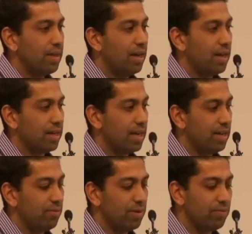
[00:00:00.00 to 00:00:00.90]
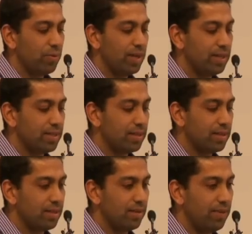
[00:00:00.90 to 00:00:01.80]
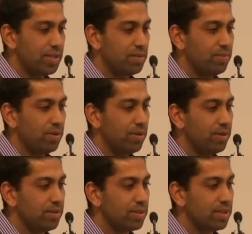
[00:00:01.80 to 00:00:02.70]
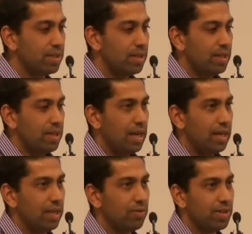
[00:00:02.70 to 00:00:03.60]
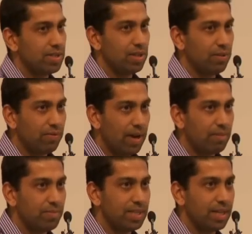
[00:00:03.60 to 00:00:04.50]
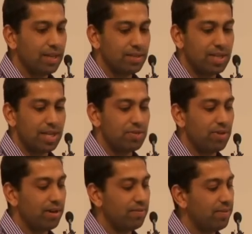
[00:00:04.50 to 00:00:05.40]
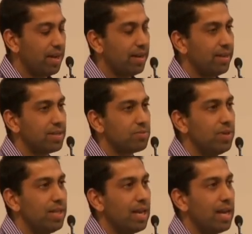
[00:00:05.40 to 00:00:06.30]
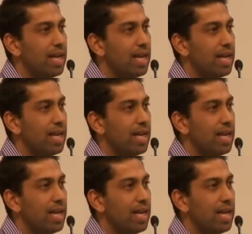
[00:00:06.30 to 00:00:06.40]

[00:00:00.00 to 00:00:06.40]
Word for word: uh, getting rid of wheat, vegetable oils, and increasing your fat, particularly saturated fat. And it's really that